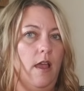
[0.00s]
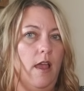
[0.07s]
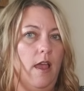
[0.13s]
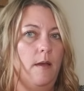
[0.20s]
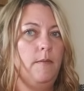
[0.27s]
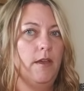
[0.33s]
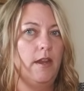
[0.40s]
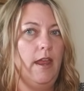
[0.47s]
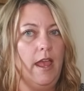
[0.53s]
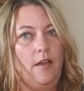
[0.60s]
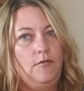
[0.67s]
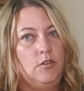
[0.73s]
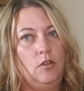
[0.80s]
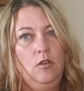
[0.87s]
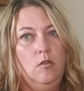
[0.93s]
I'm going to have
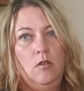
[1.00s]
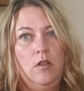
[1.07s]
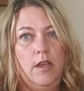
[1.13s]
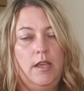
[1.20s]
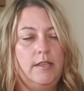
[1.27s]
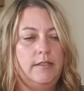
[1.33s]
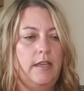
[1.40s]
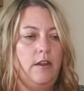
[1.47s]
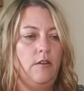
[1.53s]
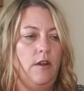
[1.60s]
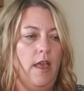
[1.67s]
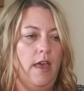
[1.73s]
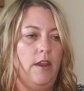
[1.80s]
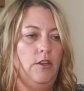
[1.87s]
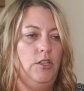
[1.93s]
to Google it because I don't know
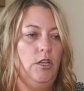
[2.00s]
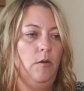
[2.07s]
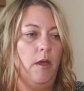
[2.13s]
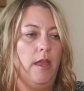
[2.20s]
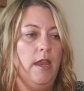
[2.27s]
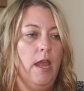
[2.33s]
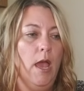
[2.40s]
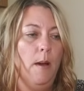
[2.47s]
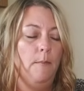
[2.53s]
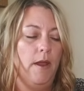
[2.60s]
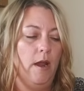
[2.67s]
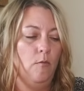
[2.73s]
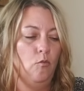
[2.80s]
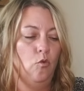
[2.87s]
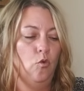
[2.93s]
how to do it. But
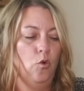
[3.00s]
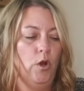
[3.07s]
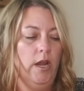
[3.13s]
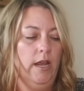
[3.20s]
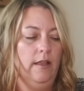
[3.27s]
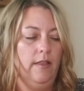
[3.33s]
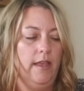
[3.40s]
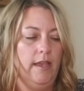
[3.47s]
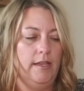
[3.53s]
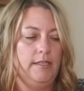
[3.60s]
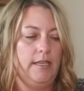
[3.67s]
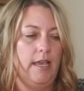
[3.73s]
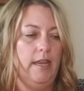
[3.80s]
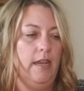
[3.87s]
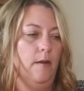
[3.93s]
I'm really
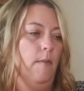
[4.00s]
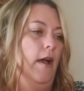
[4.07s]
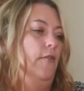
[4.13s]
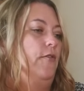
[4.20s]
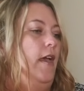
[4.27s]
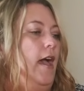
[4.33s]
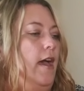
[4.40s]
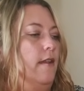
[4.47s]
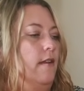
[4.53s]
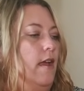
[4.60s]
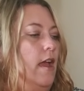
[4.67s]
excited about that.